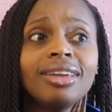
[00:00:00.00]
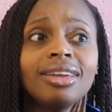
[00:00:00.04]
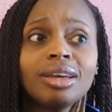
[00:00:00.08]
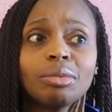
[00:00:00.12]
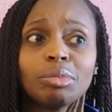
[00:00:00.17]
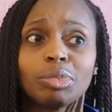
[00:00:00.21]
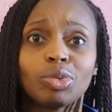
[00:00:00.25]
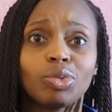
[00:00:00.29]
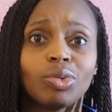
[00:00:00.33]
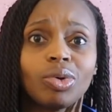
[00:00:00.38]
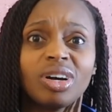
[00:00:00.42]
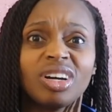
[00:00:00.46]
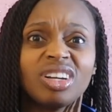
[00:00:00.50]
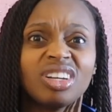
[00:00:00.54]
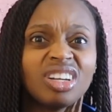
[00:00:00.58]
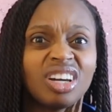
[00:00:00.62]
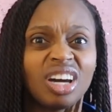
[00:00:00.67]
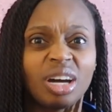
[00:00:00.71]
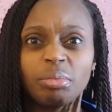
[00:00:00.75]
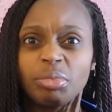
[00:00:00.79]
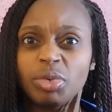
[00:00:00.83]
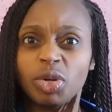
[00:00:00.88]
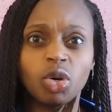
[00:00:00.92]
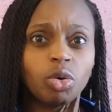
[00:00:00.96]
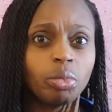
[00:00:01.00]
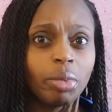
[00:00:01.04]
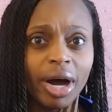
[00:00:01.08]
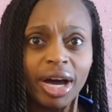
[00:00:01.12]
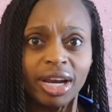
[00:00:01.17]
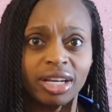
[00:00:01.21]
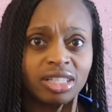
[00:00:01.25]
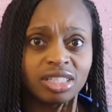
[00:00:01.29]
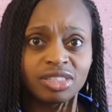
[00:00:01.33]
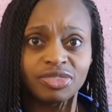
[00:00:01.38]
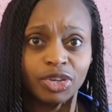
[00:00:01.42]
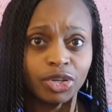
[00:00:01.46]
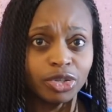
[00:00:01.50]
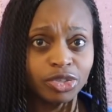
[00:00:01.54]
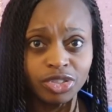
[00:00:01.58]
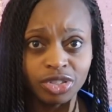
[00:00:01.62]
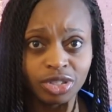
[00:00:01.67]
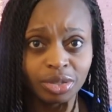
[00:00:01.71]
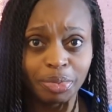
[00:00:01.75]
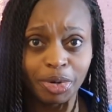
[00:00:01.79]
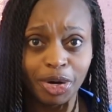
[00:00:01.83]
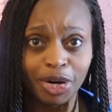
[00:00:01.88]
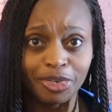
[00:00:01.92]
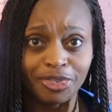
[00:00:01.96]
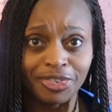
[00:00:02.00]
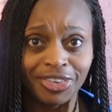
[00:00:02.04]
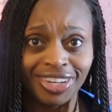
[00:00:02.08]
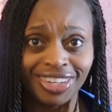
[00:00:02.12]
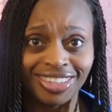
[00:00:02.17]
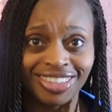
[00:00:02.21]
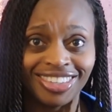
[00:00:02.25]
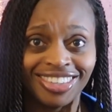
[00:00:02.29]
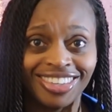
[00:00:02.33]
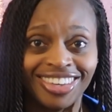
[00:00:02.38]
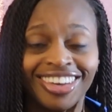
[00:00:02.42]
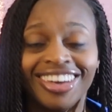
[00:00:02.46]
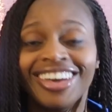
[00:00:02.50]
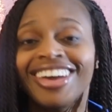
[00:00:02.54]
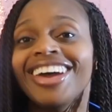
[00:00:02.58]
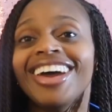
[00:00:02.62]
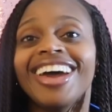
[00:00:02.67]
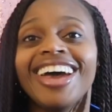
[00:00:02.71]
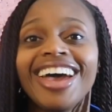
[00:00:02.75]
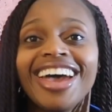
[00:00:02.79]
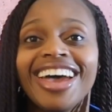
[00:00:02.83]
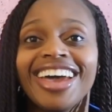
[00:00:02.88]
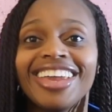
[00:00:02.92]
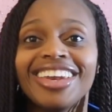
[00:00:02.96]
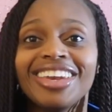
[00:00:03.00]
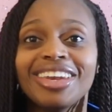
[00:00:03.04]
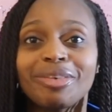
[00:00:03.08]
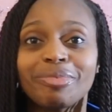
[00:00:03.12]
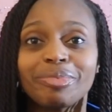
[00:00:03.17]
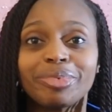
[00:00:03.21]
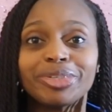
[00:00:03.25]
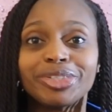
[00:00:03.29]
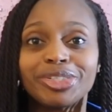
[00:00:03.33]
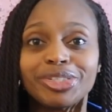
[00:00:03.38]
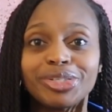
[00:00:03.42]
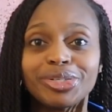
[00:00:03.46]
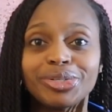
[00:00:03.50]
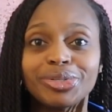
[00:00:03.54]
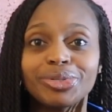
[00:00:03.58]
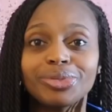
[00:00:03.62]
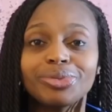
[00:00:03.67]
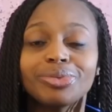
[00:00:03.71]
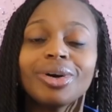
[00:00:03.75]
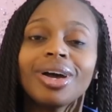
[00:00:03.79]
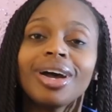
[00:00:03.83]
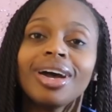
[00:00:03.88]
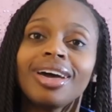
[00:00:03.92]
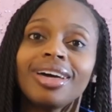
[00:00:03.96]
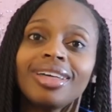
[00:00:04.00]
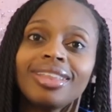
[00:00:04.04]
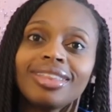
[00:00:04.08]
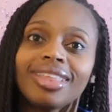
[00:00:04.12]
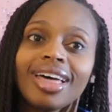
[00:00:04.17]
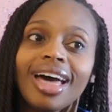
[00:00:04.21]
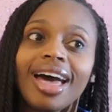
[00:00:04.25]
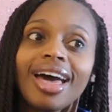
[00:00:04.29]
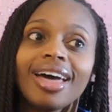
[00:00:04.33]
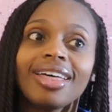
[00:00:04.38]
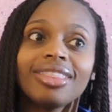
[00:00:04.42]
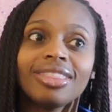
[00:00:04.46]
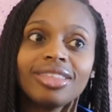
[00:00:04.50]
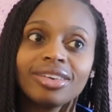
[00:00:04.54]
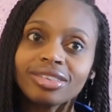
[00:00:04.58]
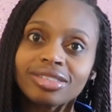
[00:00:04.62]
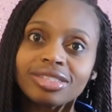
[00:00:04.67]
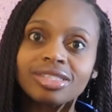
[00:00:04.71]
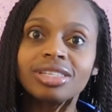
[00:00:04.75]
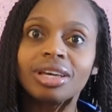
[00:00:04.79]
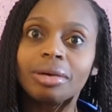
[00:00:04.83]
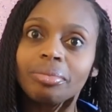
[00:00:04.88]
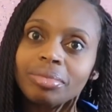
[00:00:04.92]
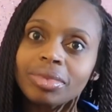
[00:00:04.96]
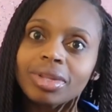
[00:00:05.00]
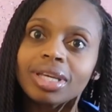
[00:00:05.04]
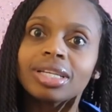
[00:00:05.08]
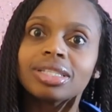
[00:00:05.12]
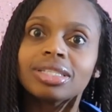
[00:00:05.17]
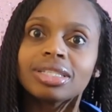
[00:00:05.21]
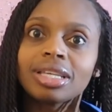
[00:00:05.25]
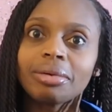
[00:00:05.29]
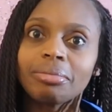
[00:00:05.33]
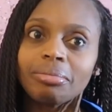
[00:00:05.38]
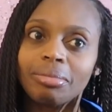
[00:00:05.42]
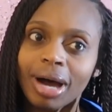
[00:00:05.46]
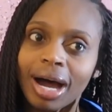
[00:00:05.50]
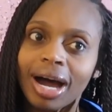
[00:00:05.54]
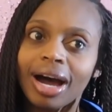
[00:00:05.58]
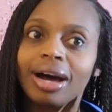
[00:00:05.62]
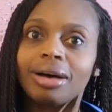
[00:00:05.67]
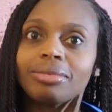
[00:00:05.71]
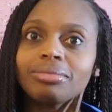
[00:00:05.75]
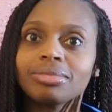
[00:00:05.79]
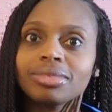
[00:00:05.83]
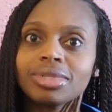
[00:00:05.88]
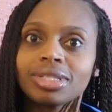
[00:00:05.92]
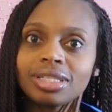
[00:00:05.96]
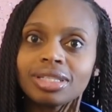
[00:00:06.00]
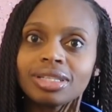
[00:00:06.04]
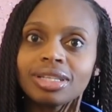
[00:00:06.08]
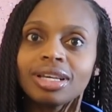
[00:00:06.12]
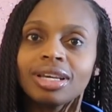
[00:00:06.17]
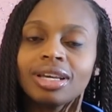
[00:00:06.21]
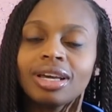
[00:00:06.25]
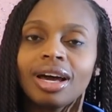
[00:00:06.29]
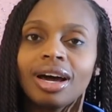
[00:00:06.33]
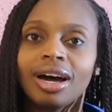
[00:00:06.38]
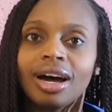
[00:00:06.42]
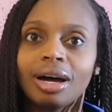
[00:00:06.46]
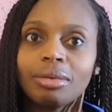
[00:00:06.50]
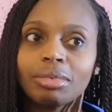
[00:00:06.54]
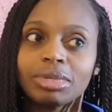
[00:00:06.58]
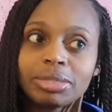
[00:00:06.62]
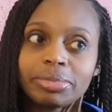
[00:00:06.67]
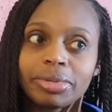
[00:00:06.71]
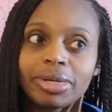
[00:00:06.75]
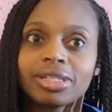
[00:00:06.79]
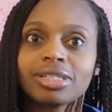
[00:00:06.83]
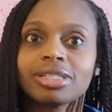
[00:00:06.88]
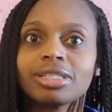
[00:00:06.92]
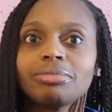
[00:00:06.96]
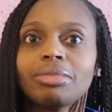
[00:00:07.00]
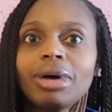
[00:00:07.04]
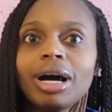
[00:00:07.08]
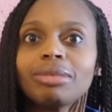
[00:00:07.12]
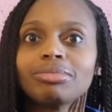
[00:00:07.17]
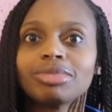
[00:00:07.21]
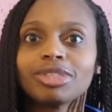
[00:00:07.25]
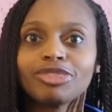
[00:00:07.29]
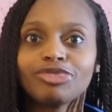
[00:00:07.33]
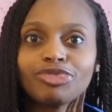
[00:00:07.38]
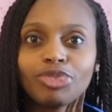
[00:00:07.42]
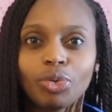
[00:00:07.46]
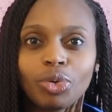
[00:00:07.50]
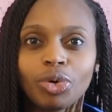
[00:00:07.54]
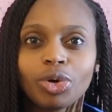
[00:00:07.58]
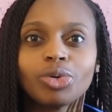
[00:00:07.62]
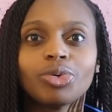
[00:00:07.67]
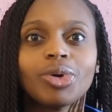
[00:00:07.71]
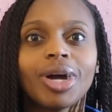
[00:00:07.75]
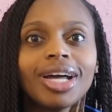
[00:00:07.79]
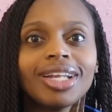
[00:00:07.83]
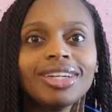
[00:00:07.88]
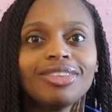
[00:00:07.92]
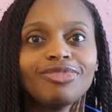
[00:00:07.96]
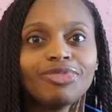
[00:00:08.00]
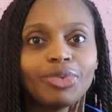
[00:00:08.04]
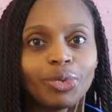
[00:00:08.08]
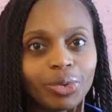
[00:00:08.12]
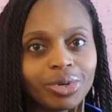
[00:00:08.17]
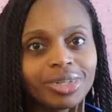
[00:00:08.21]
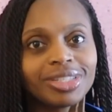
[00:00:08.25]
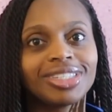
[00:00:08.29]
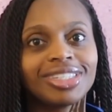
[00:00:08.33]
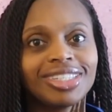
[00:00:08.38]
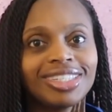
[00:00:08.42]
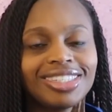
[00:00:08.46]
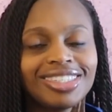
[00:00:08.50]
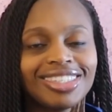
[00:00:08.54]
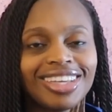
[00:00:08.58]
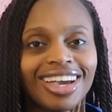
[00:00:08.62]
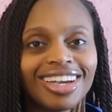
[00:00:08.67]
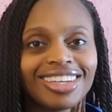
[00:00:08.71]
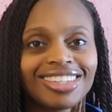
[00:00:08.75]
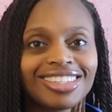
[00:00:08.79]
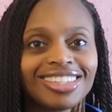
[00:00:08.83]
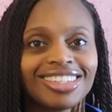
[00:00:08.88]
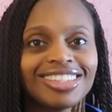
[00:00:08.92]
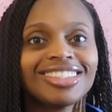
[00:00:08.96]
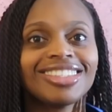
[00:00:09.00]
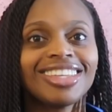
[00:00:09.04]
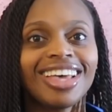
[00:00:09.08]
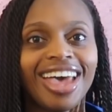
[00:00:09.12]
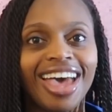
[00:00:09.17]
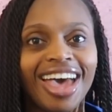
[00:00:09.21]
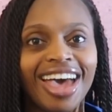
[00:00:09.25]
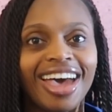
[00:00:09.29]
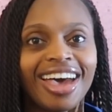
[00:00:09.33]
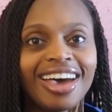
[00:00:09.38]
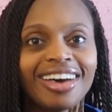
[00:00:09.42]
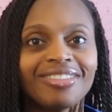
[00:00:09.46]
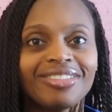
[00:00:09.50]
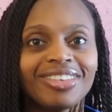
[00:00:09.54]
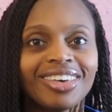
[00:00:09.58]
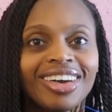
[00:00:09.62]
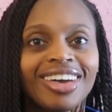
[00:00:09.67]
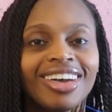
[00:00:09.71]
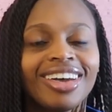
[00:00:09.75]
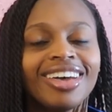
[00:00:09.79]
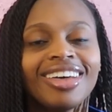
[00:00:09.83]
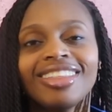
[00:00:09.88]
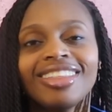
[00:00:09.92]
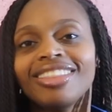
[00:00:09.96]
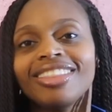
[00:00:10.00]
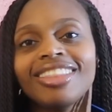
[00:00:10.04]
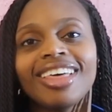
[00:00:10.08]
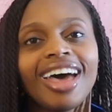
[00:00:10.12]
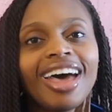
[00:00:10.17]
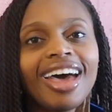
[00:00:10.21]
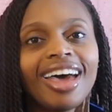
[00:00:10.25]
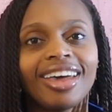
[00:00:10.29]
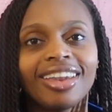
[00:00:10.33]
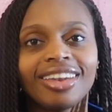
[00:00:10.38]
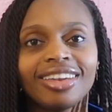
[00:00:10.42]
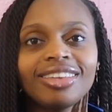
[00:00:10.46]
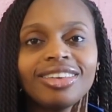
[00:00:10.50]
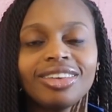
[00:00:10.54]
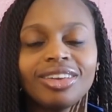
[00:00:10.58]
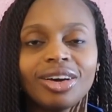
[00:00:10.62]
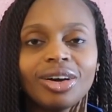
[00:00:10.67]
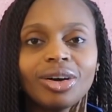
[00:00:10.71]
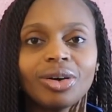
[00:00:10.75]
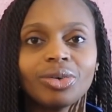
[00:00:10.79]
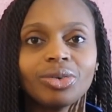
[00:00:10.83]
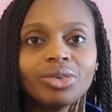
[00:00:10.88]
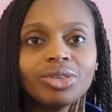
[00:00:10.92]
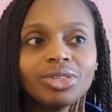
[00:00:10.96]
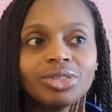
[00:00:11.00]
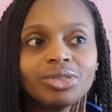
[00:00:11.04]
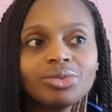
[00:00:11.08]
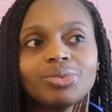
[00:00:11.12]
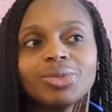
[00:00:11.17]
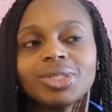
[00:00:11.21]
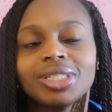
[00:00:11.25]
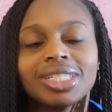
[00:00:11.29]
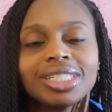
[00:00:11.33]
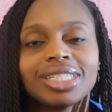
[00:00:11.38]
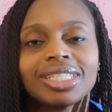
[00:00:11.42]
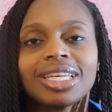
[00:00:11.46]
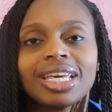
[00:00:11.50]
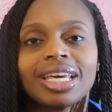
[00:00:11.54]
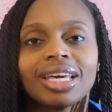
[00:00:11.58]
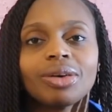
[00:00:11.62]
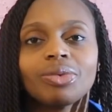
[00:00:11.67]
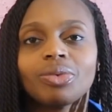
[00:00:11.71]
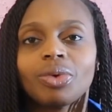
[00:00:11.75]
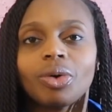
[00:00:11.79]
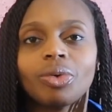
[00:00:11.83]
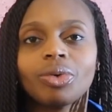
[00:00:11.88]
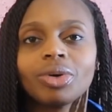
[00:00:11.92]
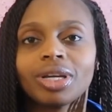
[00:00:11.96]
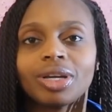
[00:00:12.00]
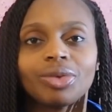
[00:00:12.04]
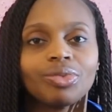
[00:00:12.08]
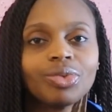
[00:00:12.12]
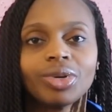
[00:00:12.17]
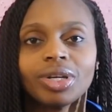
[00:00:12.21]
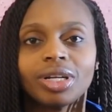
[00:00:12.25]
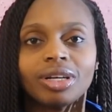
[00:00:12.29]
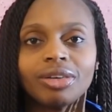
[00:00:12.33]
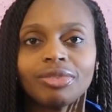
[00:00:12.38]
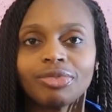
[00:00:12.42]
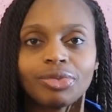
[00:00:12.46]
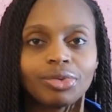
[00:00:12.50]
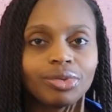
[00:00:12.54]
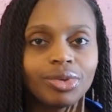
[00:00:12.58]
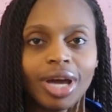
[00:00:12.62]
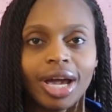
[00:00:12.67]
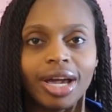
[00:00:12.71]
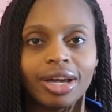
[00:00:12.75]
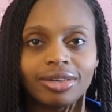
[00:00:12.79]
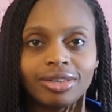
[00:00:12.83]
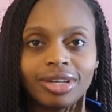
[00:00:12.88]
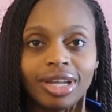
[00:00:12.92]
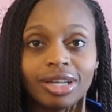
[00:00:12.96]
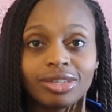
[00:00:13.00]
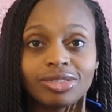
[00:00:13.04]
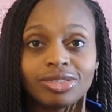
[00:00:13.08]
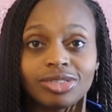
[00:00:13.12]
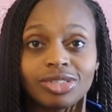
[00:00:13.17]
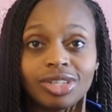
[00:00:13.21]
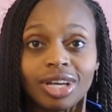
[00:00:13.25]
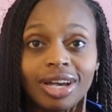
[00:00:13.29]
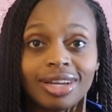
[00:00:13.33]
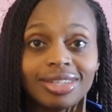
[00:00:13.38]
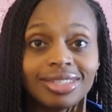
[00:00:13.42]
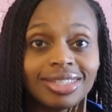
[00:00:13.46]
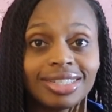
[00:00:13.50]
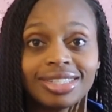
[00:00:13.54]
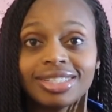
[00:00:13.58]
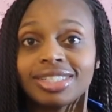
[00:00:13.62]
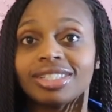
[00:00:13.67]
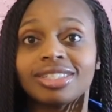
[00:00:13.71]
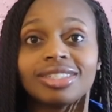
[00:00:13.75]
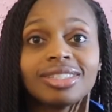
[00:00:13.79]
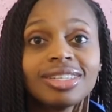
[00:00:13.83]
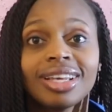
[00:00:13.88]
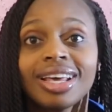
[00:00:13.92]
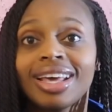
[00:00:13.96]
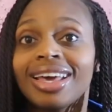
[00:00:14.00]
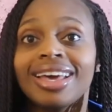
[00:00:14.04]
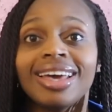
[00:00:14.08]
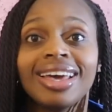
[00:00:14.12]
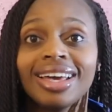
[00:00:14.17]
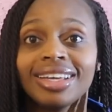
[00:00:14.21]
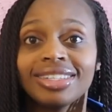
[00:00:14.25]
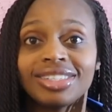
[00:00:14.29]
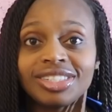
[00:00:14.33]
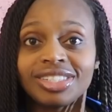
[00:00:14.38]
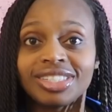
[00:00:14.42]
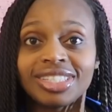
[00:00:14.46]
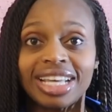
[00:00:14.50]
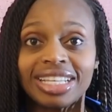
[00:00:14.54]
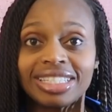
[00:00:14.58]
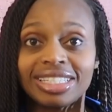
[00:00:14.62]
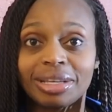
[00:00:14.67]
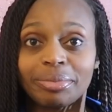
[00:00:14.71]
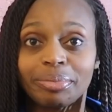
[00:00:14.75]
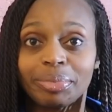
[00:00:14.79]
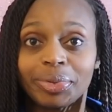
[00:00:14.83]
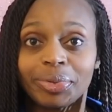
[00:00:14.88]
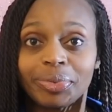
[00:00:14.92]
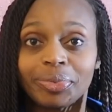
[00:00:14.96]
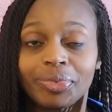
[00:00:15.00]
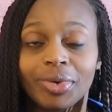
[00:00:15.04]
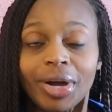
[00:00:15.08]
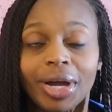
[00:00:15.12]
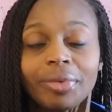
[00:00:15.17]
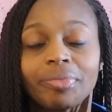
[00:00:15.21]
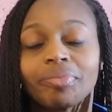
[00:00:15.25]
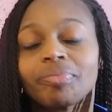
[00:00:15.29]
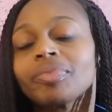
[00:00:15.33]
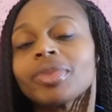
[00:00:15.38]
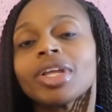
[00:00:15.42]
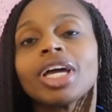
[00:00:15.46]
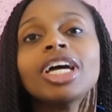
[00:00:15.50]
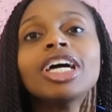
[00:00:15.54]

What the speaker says: number 1, I'm nobody's version of perfect. And number 2, that there's some things that moms, especially moms of 4 who had 4 C-sections have that, you know, we just won't get rid of through diet and exercise. It's just that simple, right?